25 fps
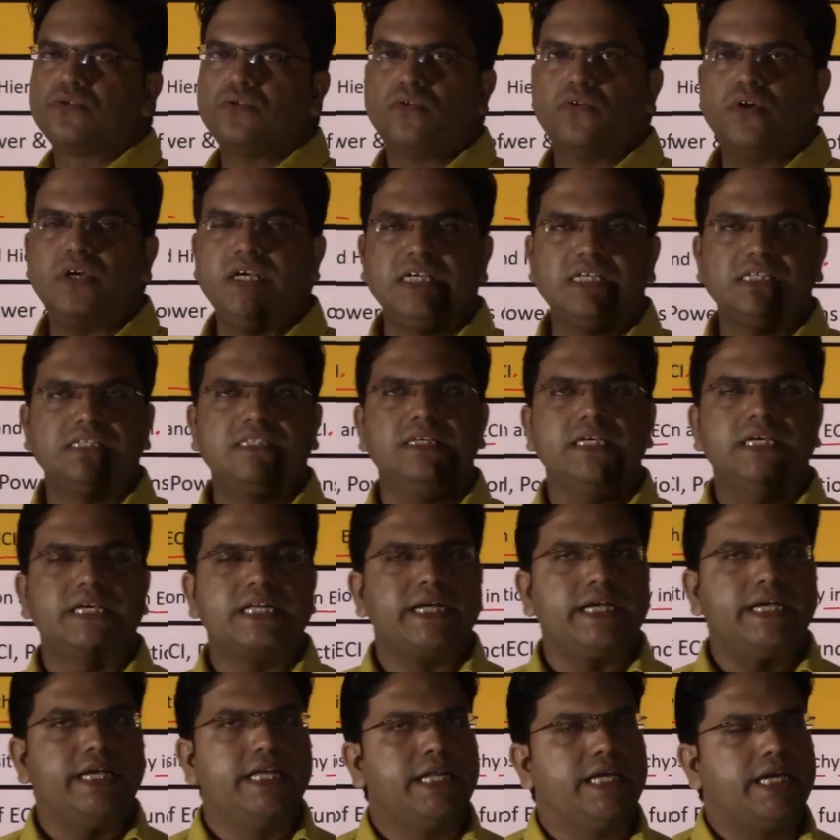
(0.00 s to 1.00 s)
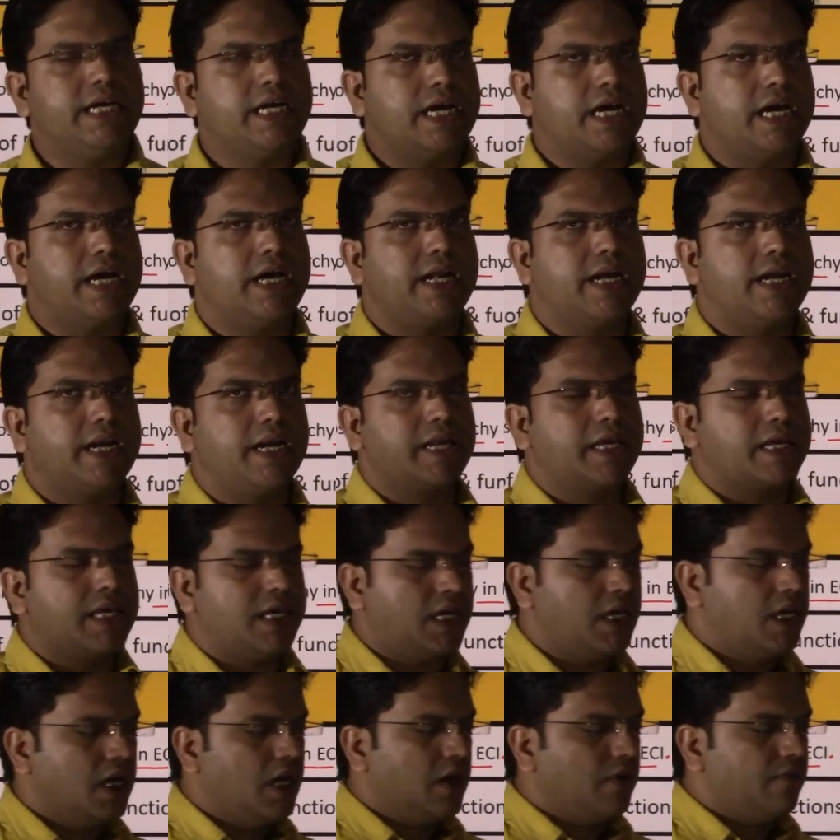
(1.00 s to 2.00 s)
So is there any
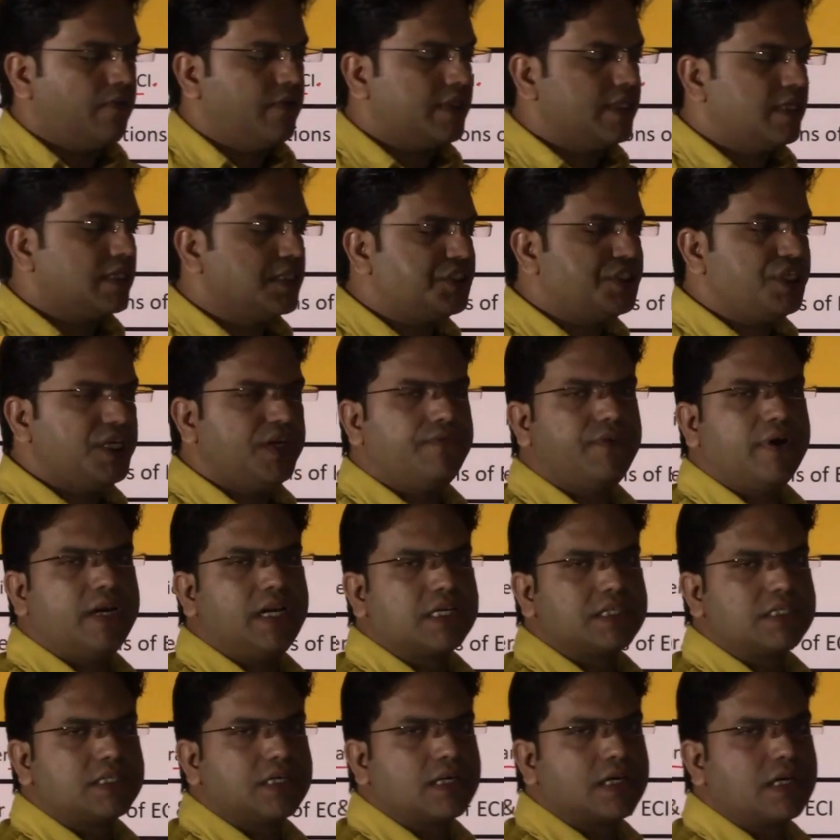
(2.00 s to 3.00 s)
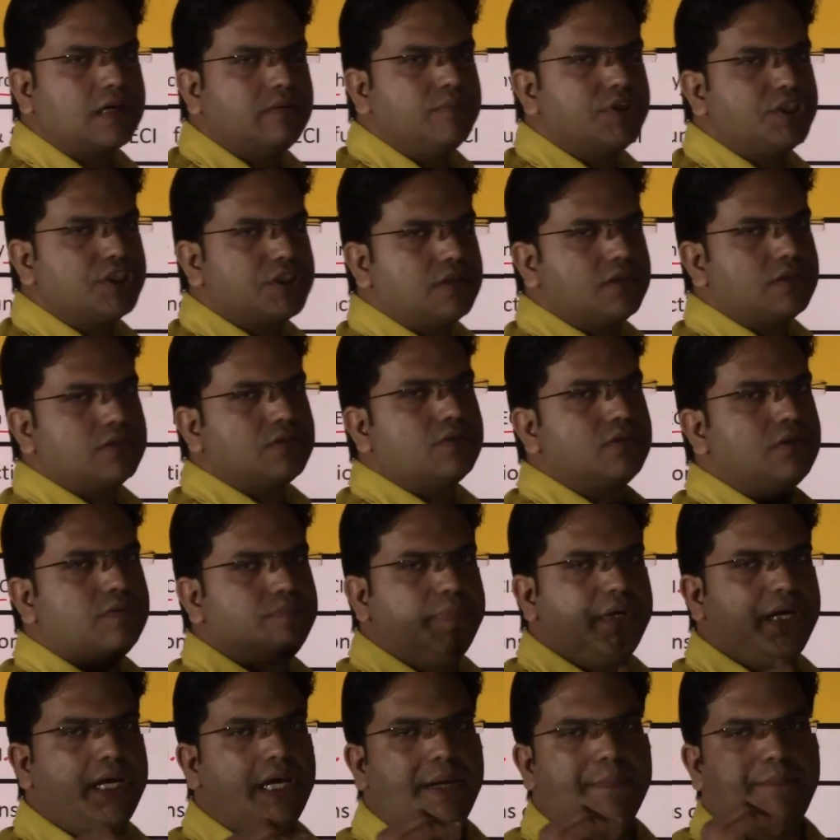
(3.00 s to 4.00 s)
hierarchy whether Chief Election Commissioner
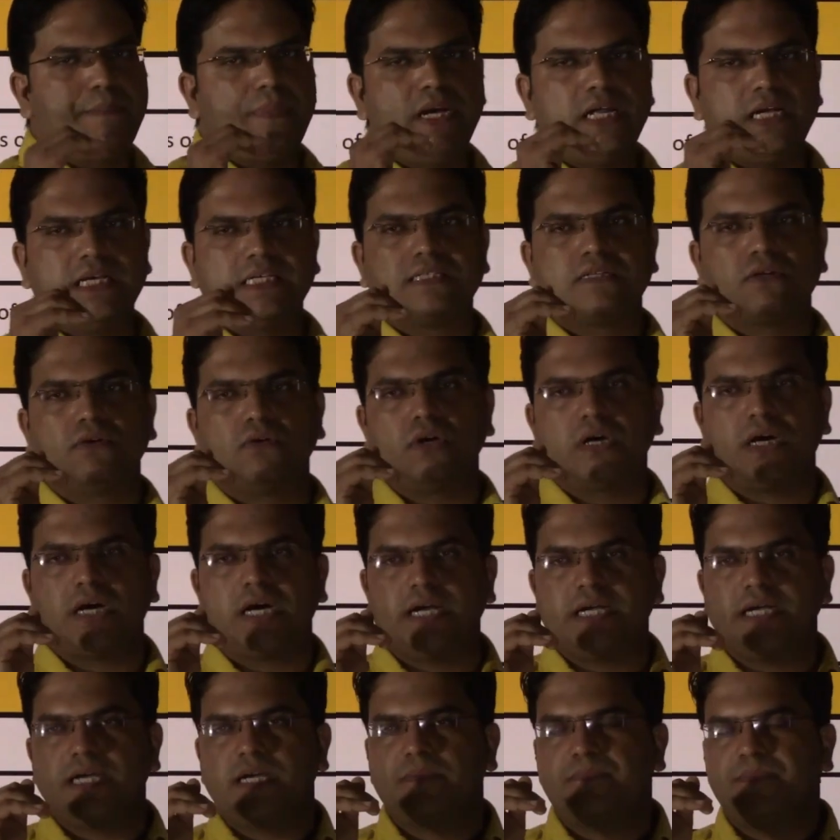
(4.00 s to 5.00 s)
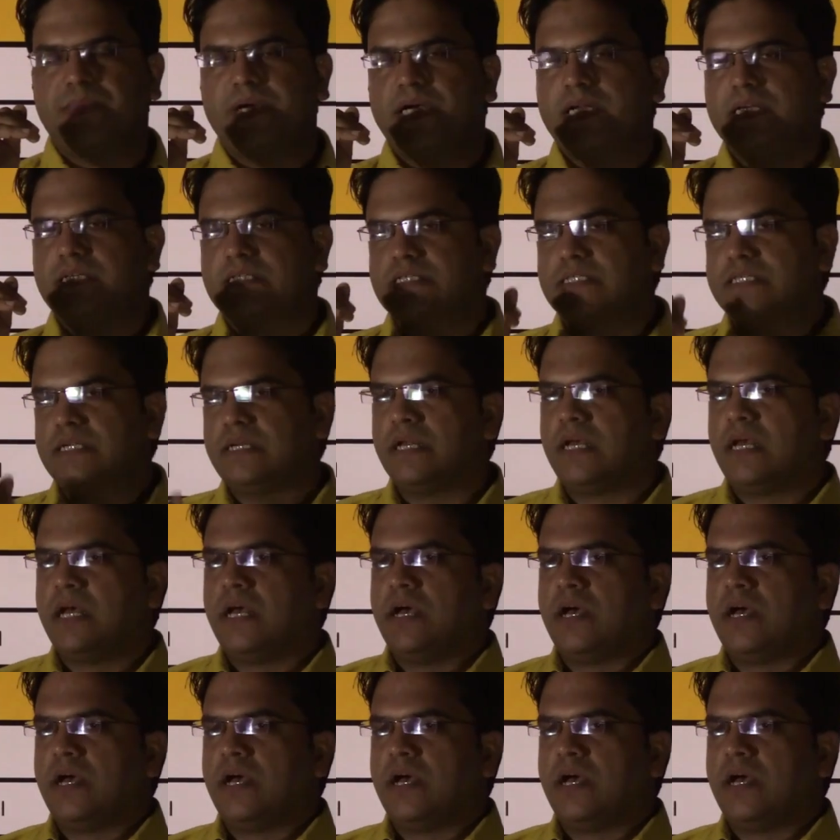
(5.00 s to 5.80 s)
should be placed on a higher pedestal